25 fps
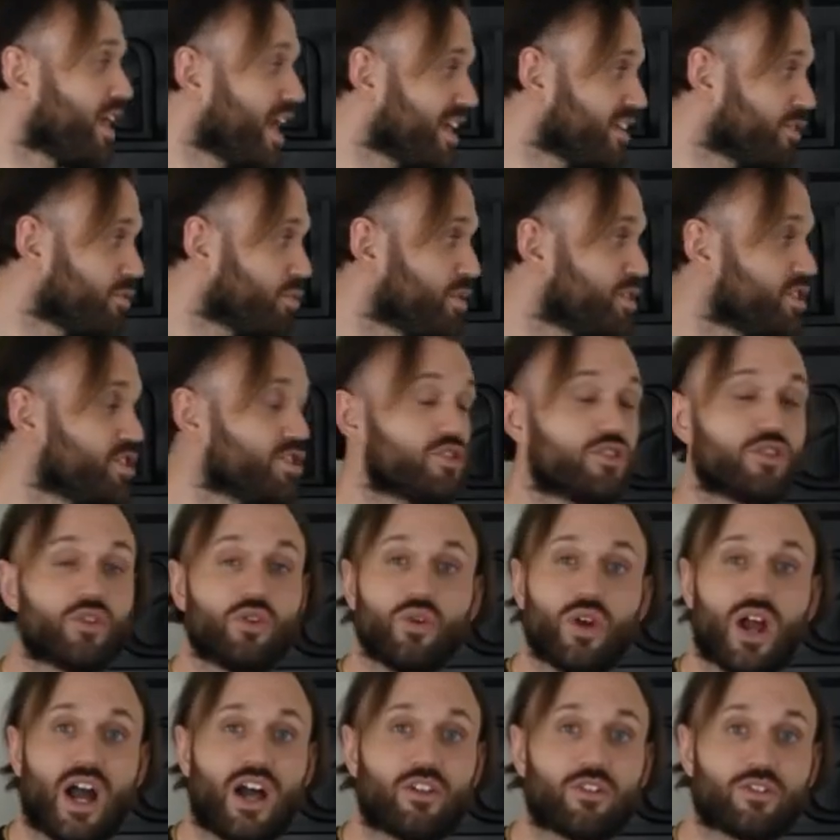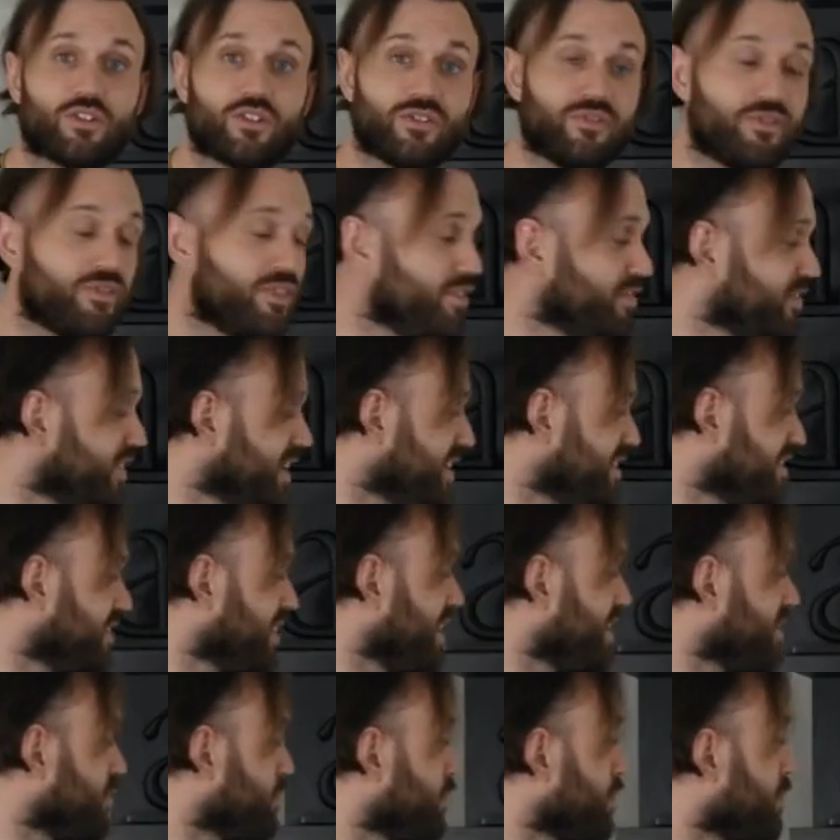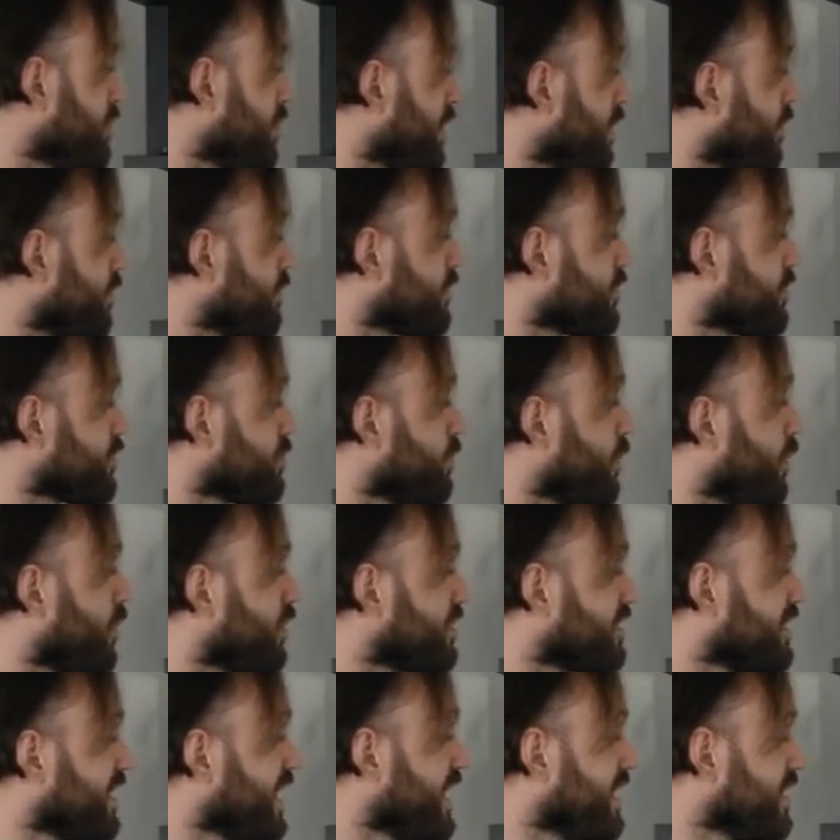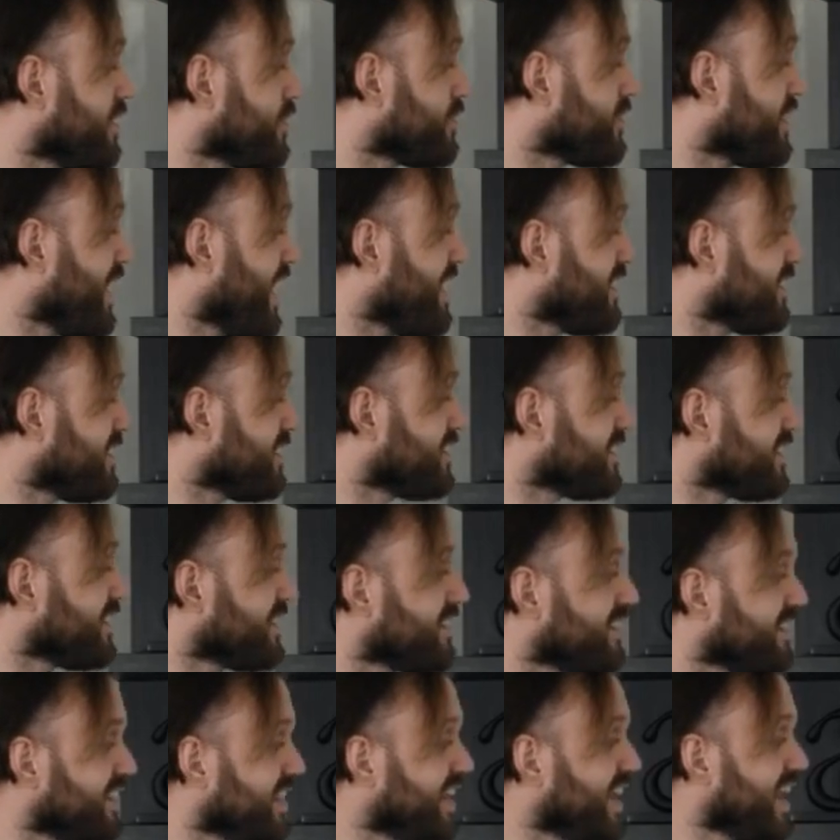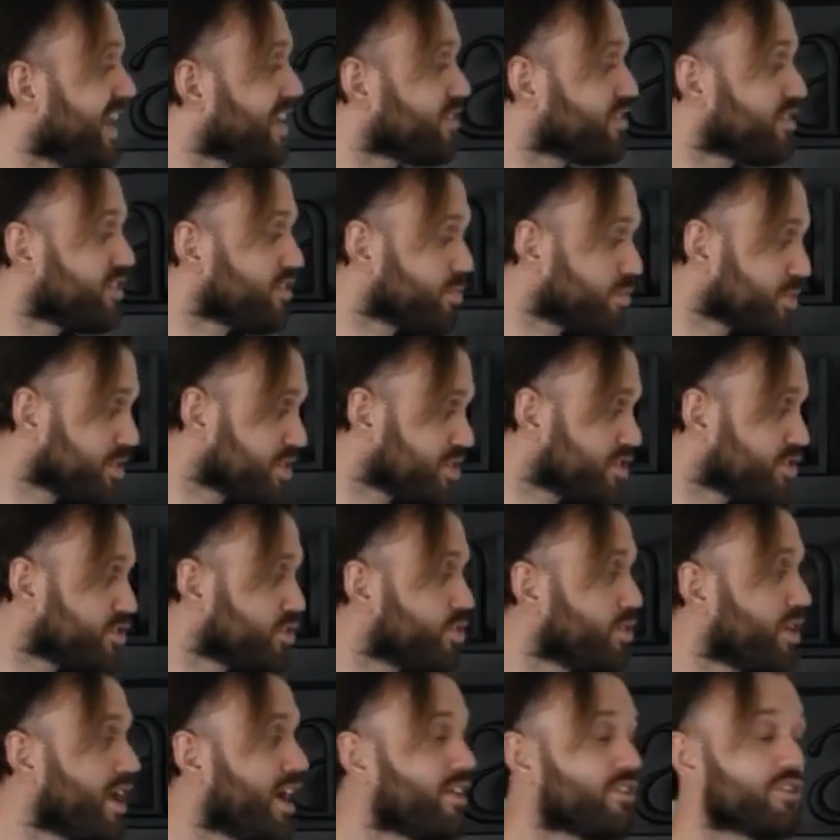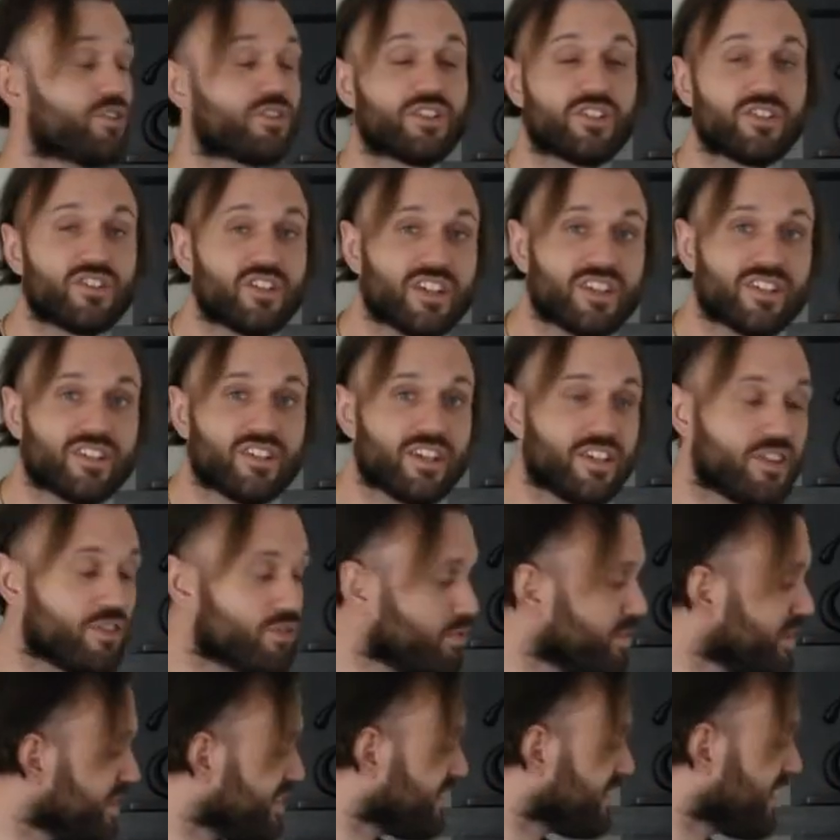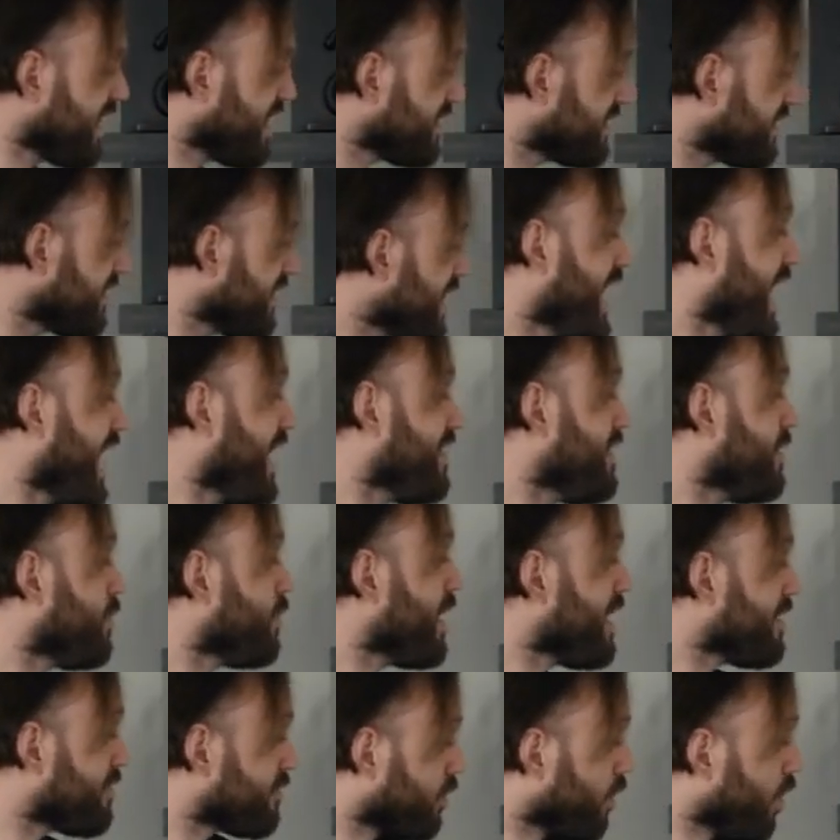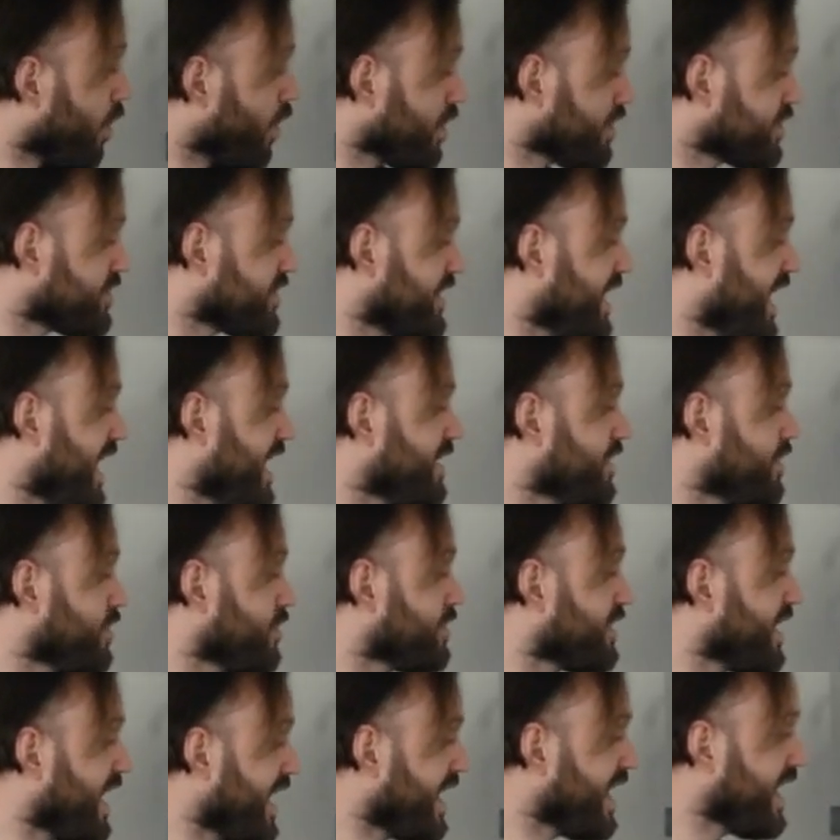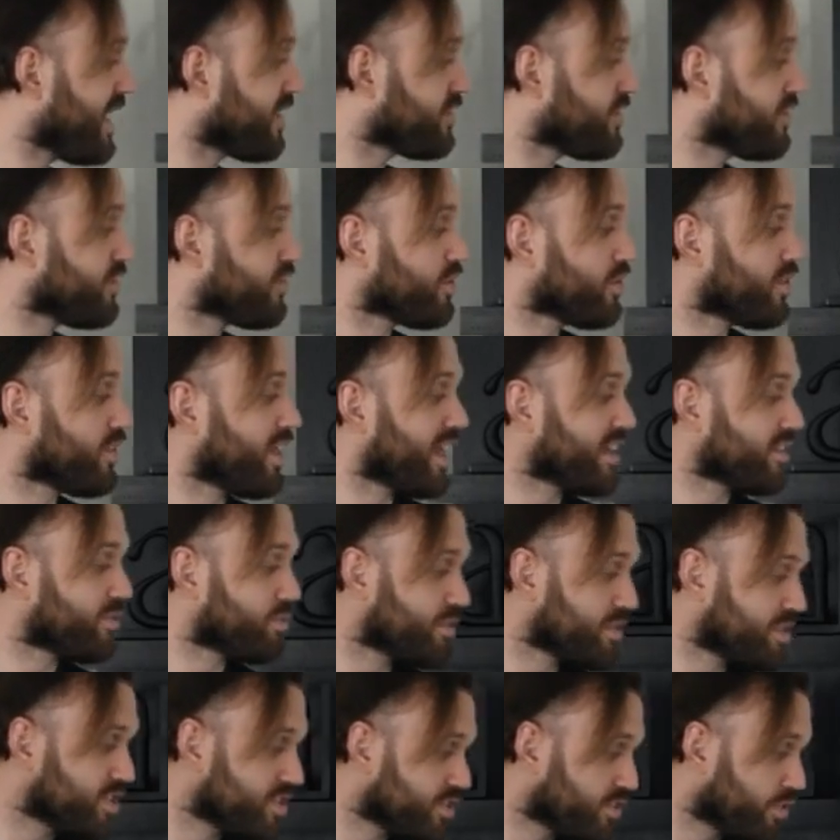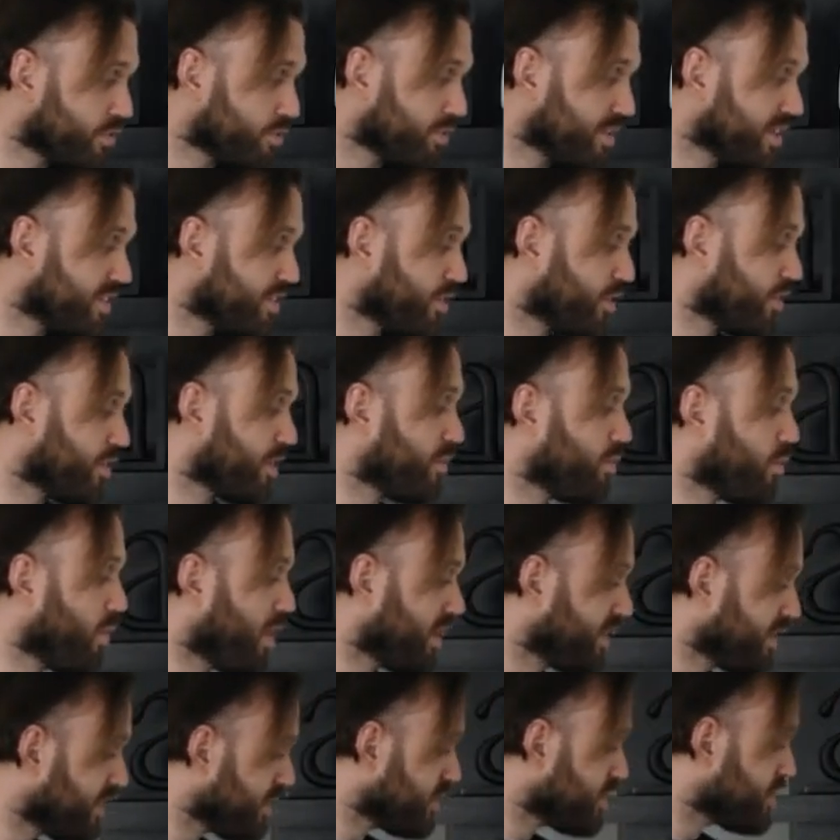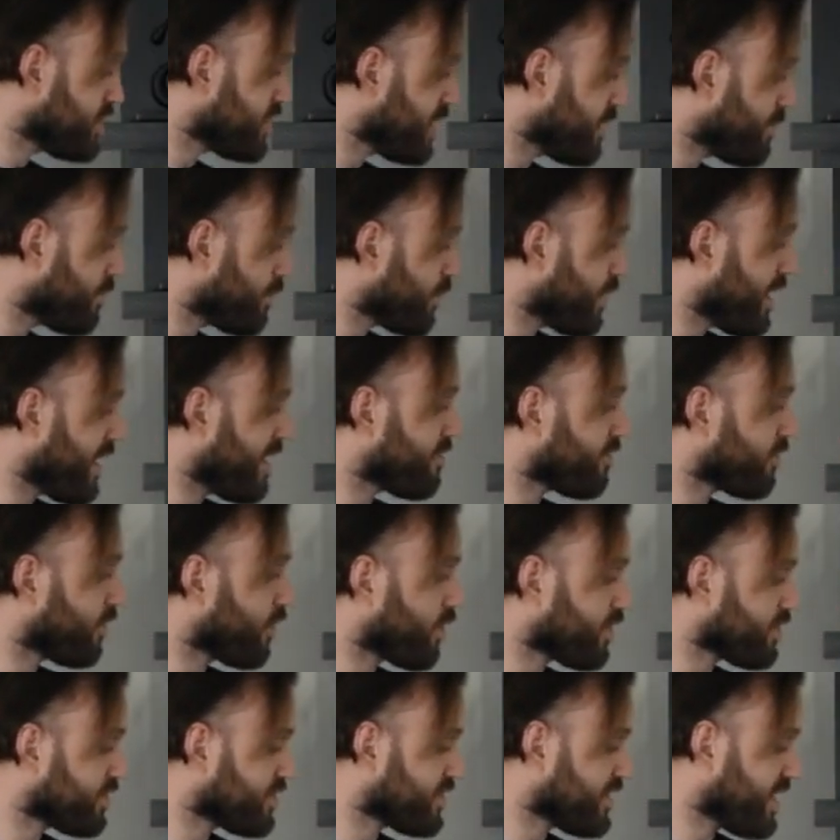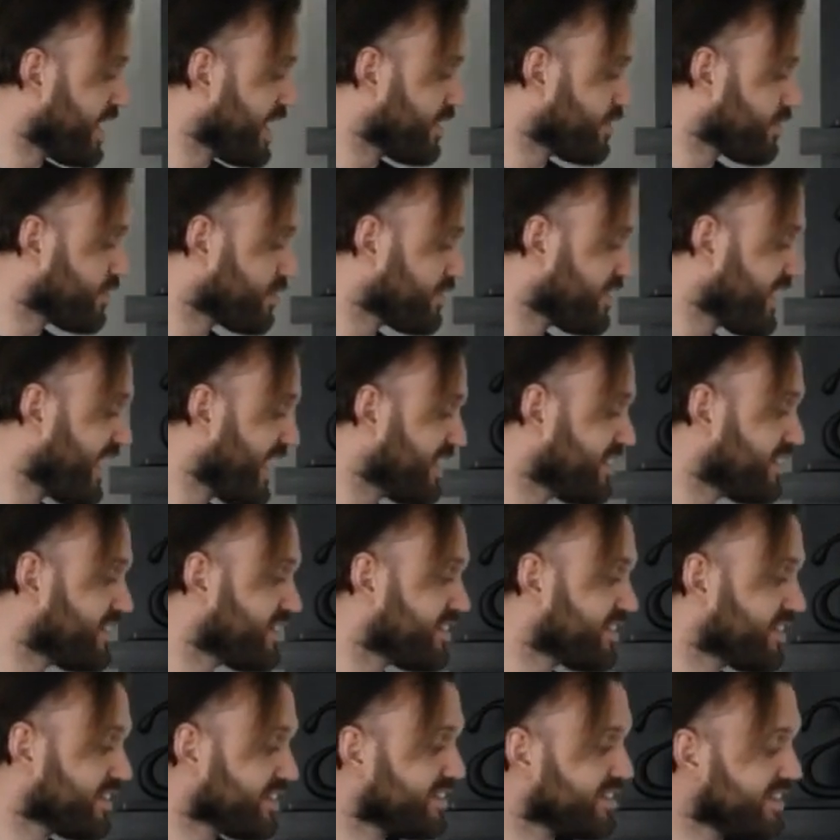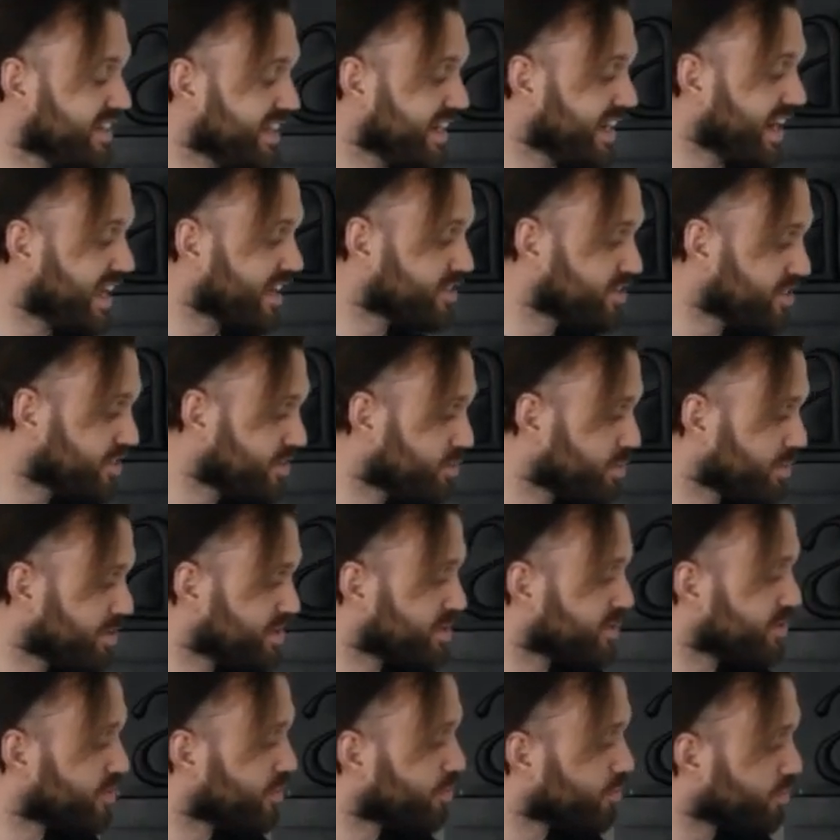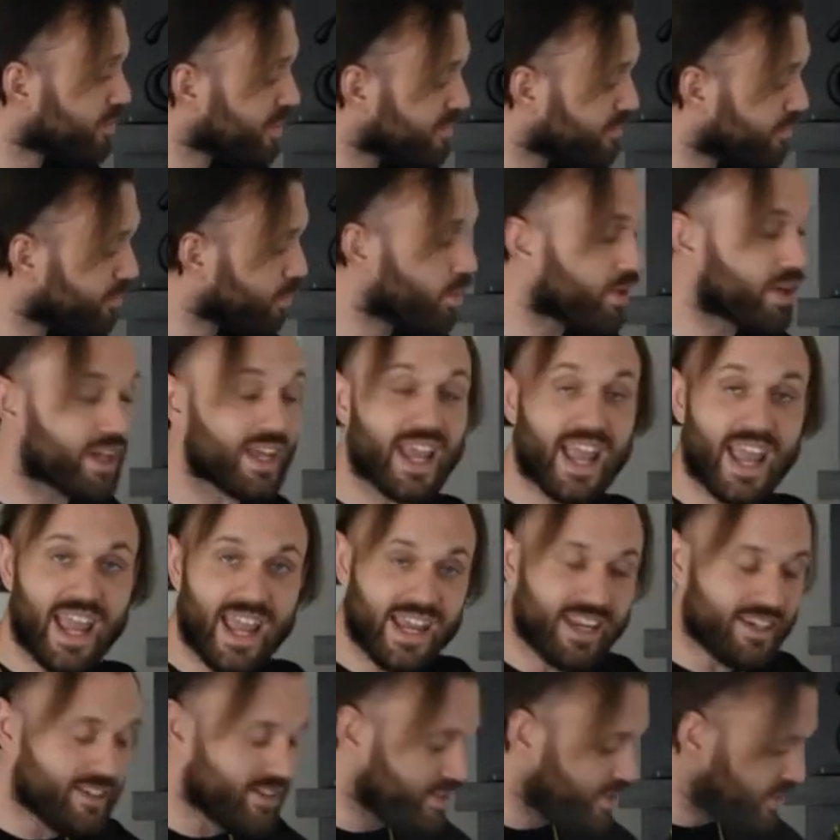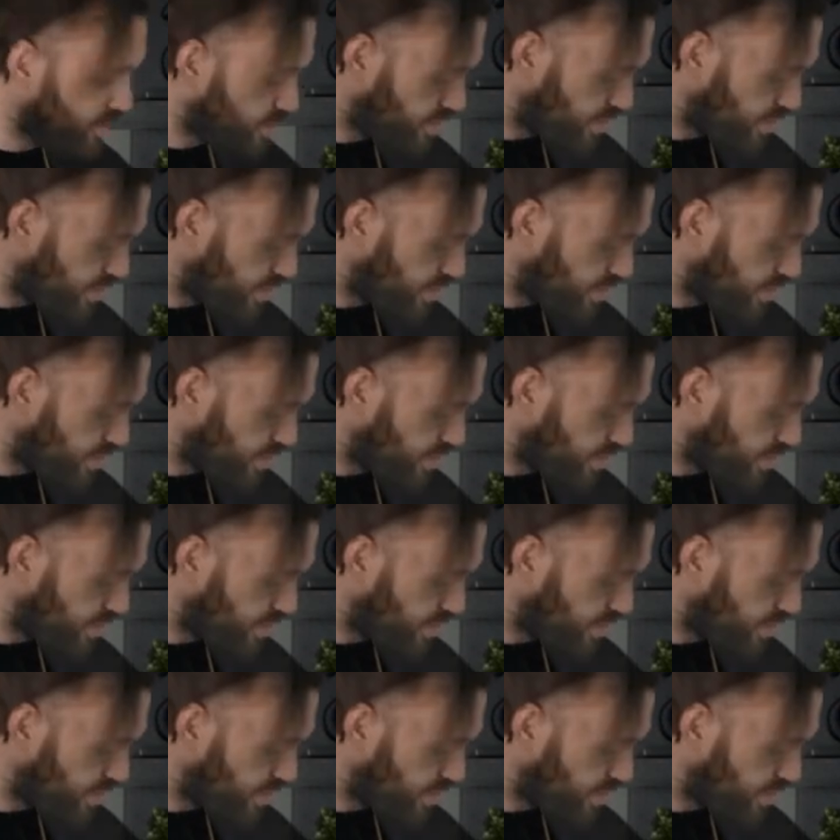less, which is $2.50. We went over small standard 10 to 16 ounces, which is $2.63. And then we have large standard 10 ounces or less, which is $3.31 to ship. We have large standard 10 to 16 ounces, which is $3.48 to